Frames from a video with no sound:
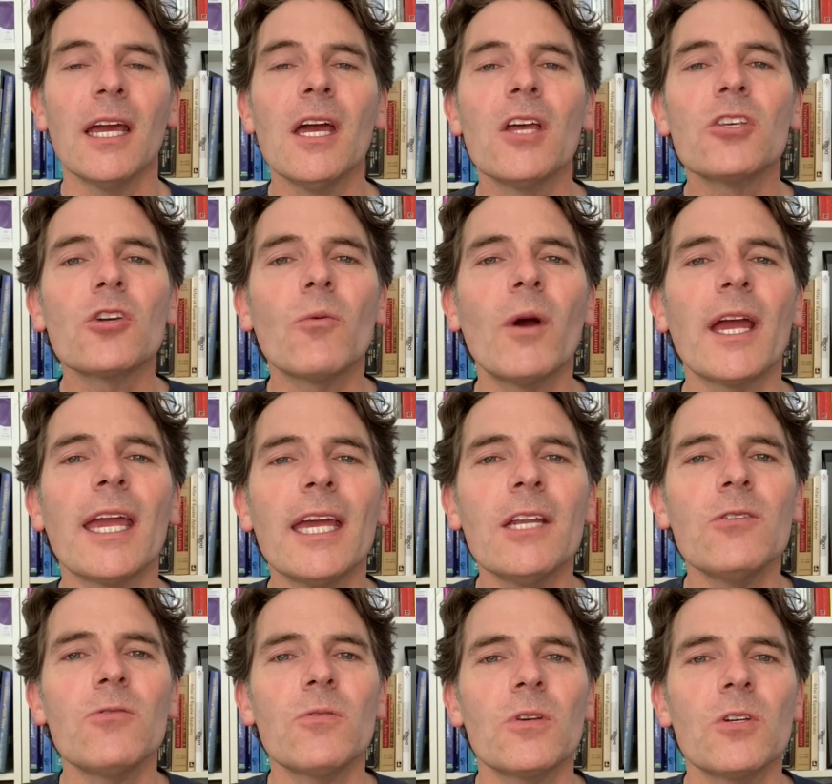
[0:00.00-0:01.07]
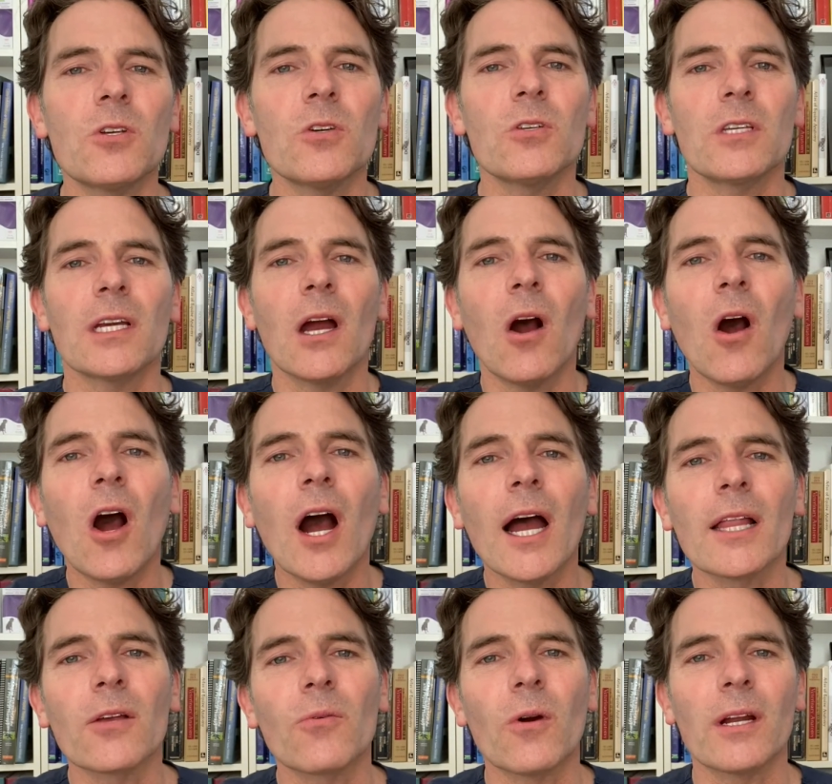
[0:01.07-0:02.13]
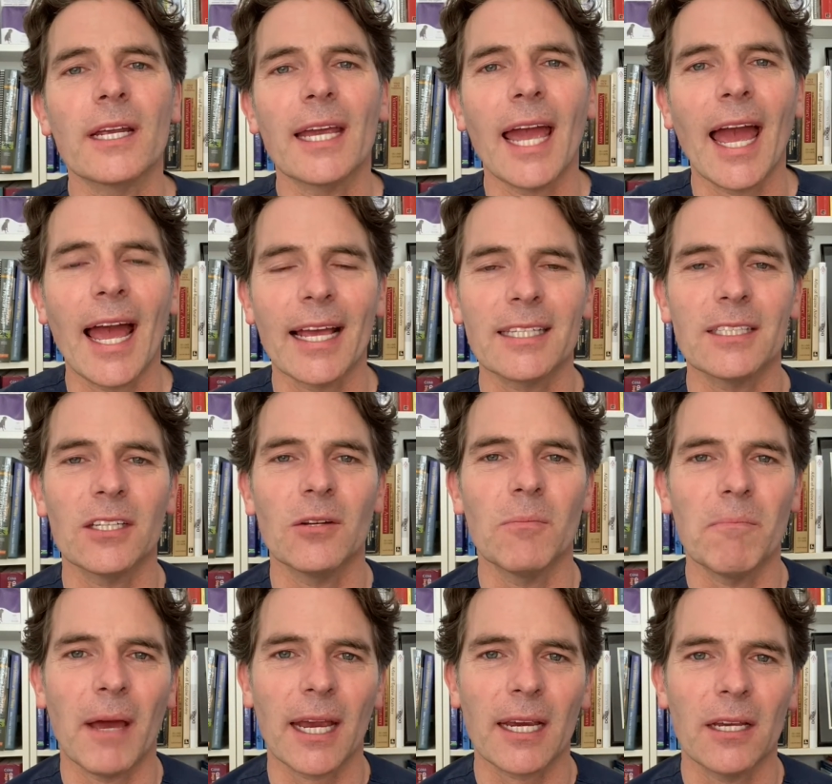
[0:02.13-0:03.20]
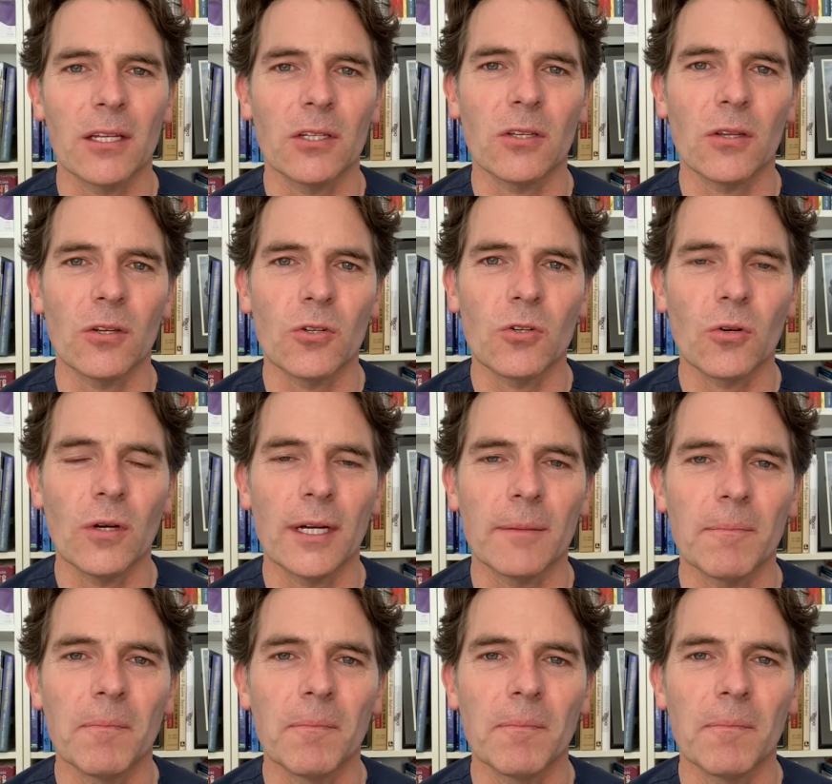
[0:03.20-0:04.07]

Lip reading: So we're introducing hyaluronic acid back into the joint.